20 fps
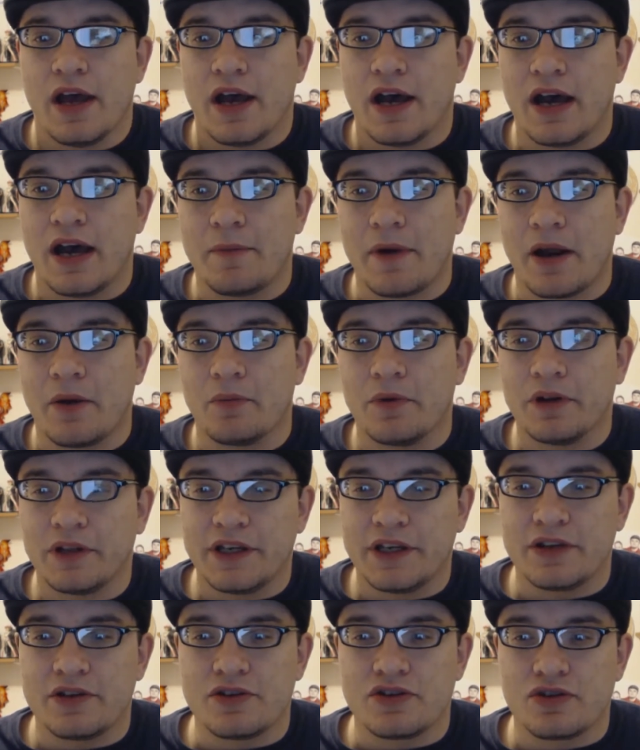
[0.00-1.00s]
I
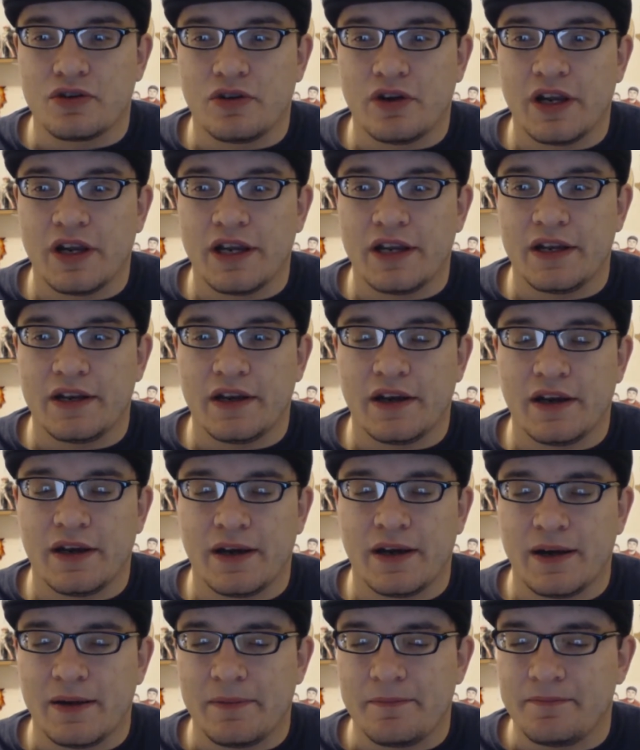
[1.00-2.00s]
really enjoyed
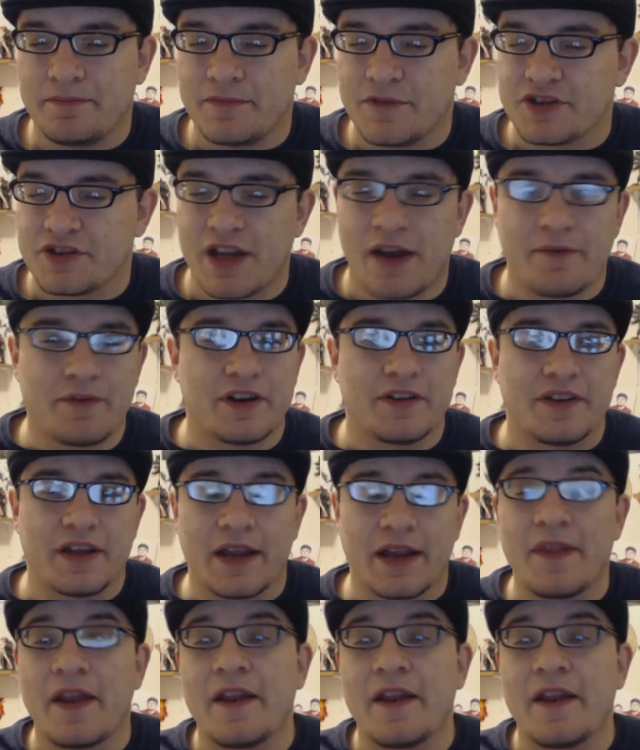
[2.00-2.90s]
just everything.